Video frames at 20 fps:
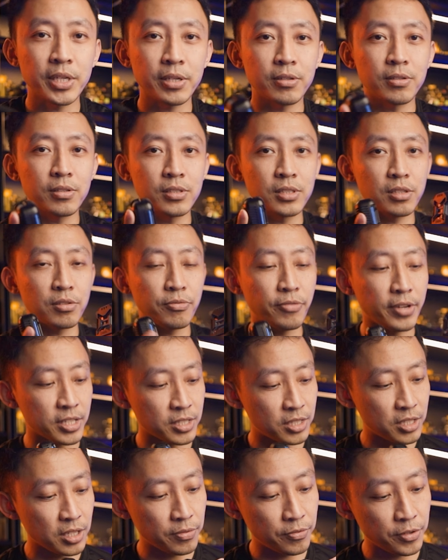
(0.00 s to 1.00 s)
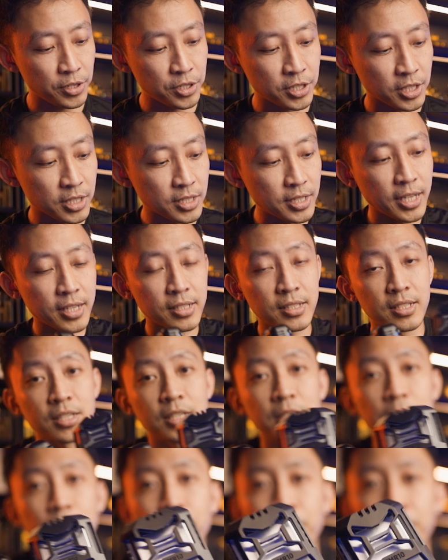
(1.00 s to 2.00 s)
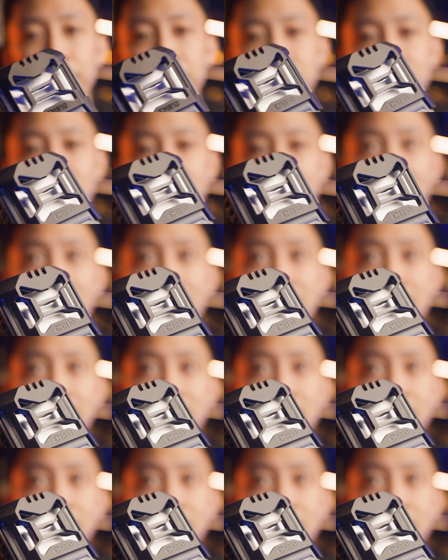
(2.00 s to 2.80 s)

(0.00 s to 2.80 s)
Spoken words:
out all the fancy features like the LED